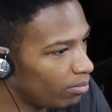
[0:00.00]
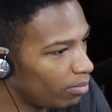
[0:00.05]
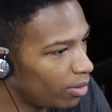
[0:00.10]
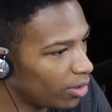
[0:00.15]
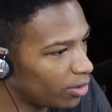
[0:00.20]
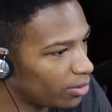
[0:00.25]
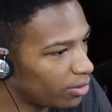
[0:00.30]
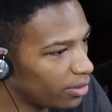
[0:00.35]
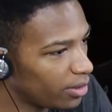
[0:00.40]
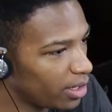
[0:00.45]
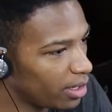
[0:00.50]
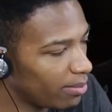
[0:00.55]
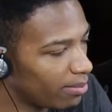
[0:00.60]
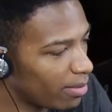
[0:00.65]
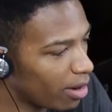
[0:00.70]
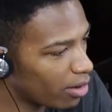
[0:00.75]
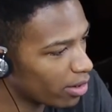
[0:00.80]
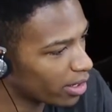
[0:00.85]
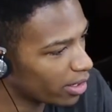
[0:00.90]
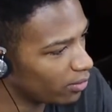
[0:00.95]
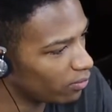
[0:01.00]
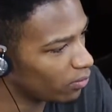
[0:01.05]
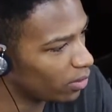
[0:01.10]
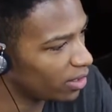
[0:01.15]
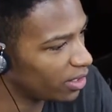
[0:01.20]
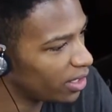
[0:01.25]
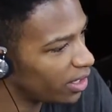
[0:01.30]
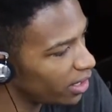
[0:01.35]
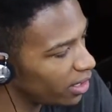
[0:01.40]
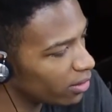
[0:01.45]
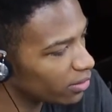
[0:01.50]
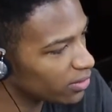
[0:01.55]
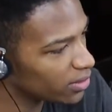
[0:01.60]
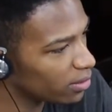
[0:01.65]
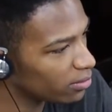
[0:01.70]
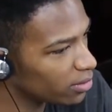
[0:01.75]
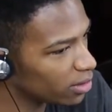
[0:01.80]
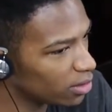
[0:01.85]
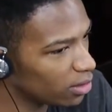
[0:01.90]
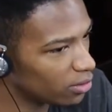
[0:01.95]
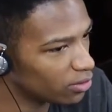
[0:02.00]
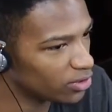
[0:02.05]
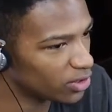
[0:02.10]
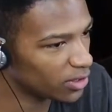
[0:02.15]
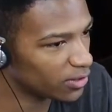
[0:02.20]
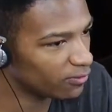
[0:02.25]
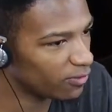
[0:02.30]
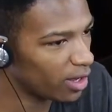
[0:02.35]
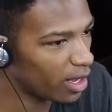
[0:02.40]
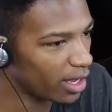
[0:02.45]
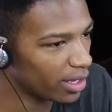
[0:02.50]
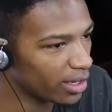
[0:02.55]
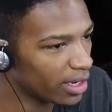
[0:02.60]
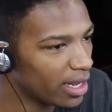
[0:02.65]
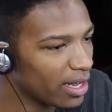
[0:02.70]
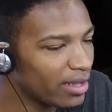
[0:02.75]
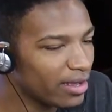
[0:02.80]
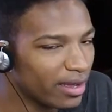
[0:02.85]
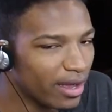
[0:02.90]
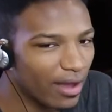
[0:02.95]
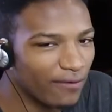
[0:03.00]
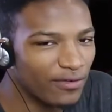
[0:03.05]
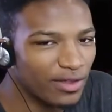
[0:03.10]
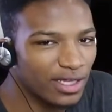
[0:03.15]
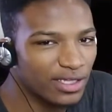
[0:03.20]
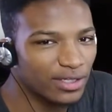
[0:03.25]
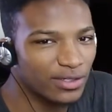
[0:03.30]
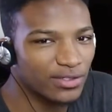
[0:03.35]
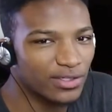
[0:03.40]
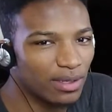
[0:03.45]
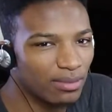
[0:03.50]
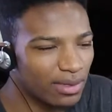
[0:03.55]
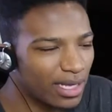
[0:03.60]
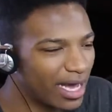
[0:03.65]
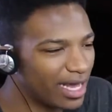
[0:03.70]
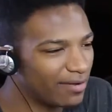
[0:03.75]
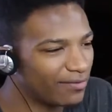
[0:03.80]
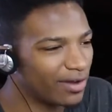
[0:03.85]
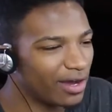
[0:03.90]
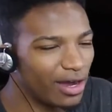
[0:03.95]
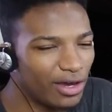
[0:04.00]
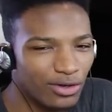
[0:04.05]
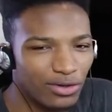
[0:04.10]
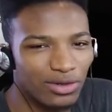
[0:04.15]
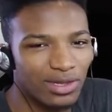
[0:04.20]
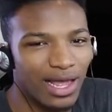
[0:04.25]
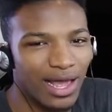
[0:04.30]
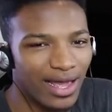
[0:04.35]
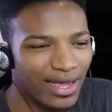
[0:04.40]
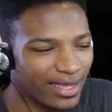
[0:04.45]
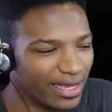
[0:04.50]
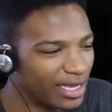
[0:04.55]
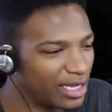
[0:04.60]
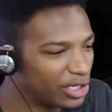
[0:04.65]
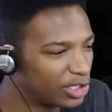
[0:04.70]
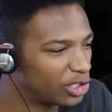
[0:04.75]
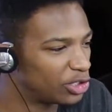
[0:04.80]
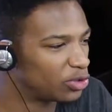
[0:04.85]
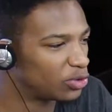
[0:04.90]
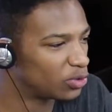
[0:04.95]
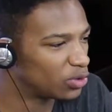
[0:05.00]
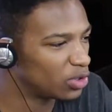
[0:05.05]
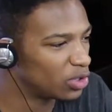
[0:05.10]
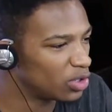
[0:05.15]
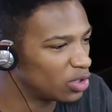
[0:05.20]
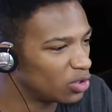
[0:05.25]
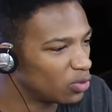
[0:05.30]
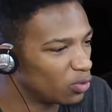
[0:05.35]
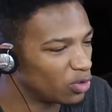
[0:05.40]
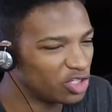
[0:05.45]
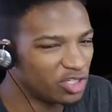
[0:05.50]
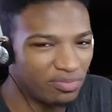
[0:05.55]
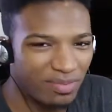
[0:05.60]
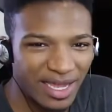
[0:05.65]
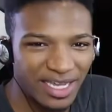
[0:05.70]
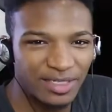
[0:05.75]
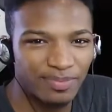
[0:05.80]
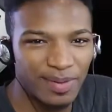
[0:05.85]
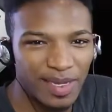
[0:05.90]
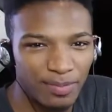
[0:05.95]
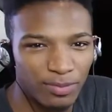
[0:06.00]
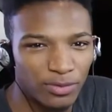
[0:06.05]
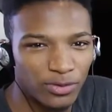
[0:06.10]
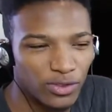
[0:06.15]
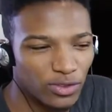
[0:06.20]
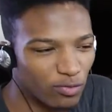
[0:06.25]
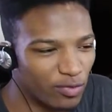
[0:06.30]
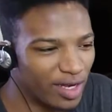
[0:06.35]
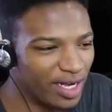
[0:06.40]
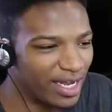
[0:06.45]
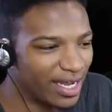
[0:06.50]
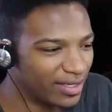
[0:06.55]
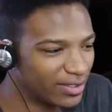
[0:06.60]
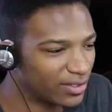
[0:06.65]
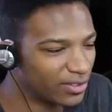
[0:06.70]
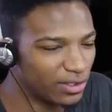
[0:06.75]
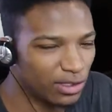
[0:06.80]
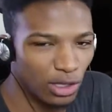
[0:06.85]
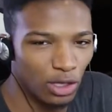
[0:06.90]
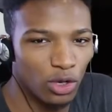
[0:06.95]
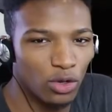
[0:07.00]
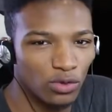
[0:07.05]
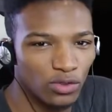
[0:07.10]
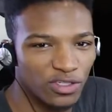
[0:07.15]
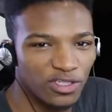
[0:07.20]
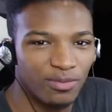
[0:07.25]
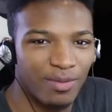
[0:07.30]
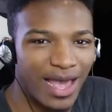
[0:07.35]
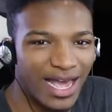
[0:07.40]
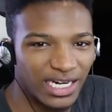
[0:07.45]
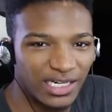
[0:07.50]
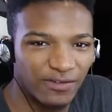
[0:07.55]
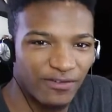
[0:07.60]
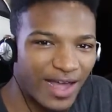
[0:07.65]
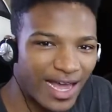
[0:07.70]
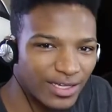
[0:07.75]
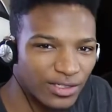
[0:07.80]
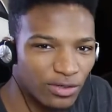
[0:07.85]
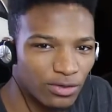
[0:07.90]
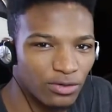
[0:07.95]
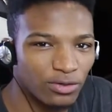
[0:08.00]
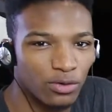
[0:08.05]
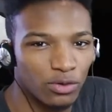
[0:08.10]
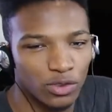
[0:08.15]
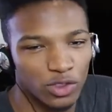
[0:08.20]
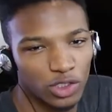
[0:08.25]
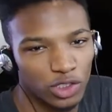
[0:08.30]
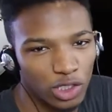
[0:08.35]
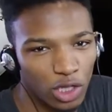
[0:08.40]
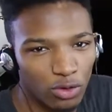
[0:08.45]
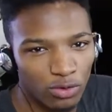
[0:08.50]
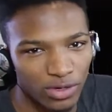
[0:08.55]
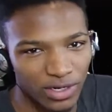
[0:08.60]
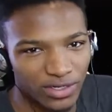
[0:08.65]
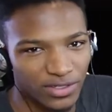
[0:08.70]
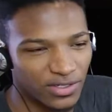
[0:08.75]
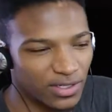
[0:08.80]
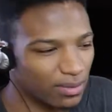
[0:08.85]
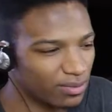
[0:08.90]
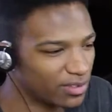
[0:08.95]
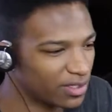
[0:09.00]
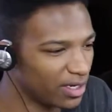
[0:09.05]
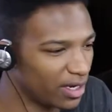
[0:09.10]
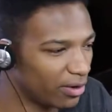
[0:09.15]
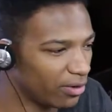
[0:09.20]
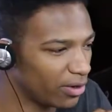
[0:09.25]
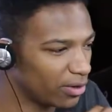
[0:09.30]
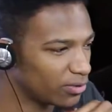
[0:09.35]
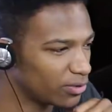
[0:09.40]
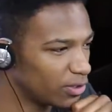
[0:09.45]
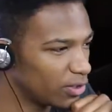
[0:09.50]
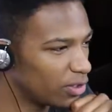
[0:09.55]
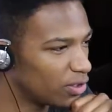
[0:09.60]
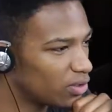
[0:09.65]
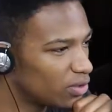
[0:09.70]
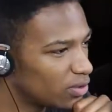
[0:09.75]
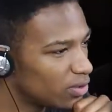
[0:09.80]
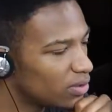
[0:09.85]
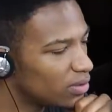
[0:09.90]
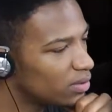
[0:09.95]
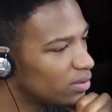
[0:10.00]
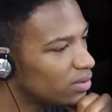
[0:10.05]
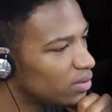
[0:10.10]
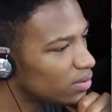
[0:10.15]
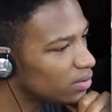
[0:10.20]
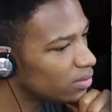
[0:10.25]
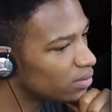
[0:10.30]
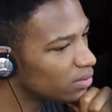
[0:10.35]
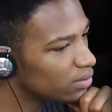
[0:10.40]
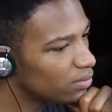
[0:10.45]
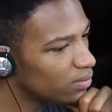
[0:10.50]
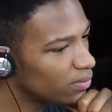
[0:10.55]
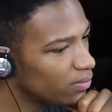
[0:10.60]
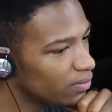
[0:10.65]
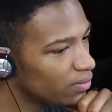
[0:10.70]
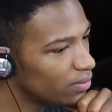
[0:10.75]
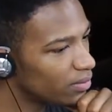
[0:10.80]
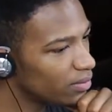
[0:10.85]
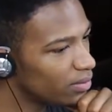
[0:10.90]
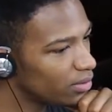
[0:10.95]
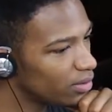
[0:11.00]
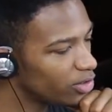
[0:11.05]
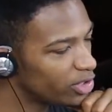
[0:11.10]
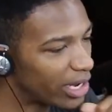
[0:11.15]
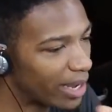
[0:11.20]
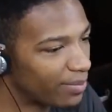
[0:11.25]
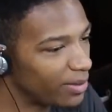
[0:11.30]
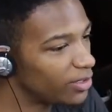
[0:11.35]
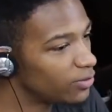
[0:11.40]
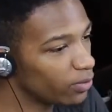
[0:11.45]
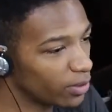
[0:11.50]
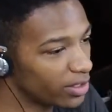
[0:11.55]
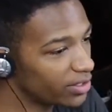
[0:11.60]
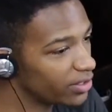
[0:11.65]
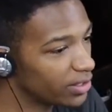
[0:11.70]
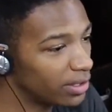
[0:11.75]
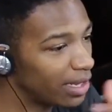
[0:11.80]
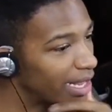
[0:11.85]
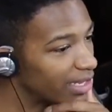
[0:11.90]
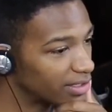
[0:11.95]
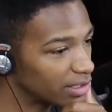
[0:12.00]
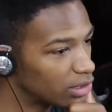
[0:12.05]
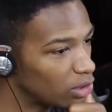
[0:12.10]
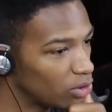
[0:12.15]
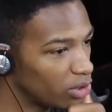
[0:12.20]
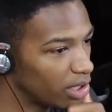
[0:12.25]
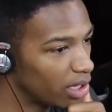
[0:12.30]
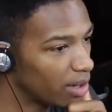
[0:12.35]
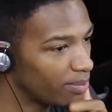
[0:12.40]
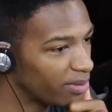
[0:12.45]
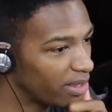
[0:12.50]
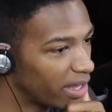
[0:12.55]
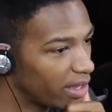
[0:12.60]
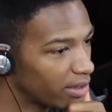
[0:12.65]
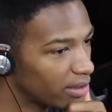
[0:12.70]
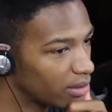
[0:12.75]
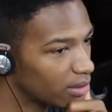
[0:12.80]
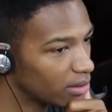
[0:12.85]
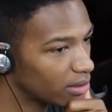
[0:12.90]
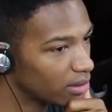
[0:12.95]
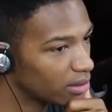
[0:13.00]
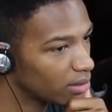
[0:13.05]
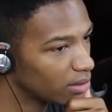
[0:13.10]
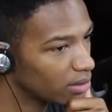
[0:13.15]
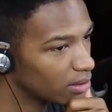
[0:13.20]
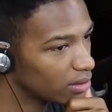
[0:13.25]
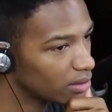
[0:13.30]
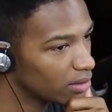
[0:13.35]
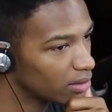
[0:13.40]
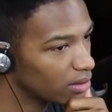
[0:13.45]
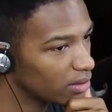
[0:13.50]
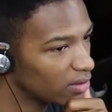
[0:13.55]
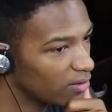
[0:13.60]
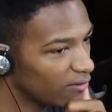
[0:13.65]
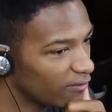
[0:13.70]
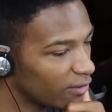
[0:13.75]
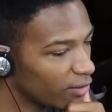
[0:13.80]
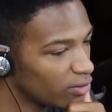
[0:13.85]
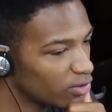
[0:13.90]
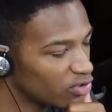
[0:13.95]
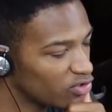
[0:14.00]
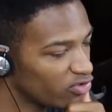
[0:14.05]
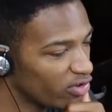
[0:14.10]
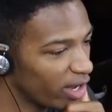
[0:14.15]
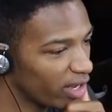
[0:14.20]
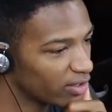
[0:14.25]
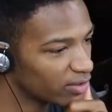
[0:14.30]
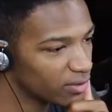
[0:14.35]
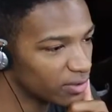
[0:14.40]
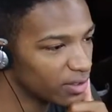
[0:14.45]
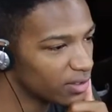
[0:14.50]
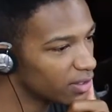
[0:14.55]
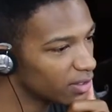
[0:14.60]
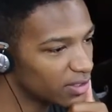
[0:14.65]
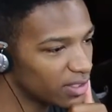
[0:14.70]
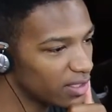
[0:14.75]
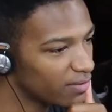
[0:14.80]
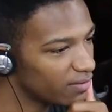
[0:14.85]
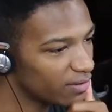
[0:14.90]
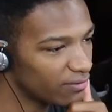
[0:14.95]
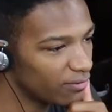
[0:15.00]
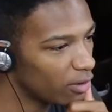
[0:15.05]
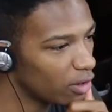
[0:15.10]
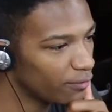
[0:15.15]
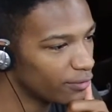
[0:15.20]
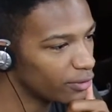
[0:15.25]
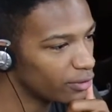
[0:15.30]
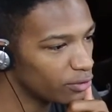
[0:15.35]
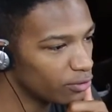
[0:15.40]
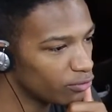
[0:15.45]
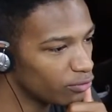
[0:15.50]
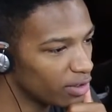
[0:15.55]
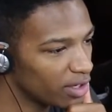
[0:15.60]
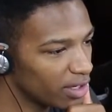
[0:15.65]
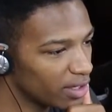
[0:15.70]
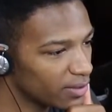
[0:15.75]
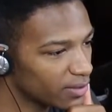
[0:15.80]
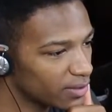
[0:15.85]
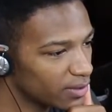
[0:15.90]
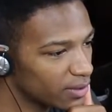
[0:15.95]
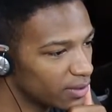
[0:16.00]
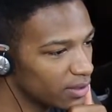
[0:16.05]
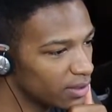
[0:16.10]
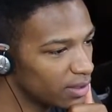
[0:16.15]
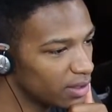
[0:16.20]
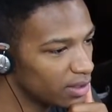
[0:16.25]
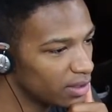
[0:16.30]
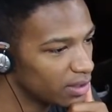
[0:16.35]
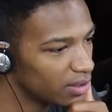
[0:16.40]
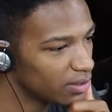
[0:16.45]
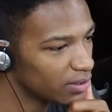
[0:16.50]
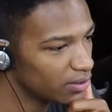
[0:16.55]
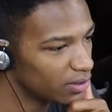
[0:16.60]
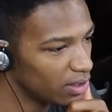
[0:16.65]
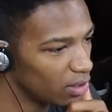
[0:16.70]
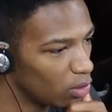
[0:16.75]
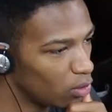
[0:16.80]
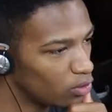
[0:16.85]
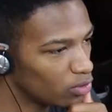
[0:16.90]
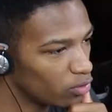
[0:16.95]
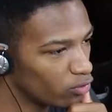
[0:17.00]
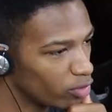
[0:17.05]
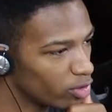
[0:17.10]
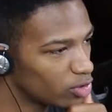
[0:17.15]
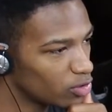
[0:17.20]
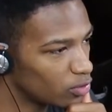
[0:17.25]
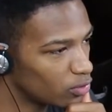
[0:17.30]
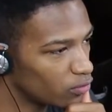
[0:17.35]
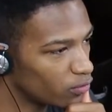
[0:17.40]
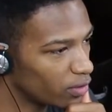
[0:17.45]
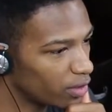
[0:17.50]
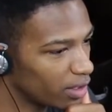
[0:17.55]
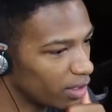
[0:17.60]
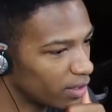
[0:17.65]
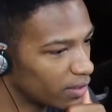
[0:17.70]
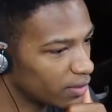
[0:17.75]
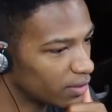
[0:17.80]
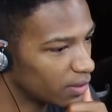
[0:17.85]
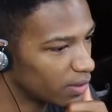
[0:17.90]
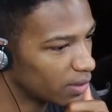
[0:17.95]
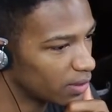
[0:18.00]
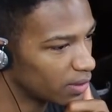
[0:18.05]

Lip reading: But the American one here seemed to load just fine. I feel like there's some kind of an underlying issue which makes people's 3DSs load Smash faster or slower in some scenarios, The Japanese one still hasn't loaded up yet. Very strange. So this doesn't even involve the new 3DS. This is the old original 3DS.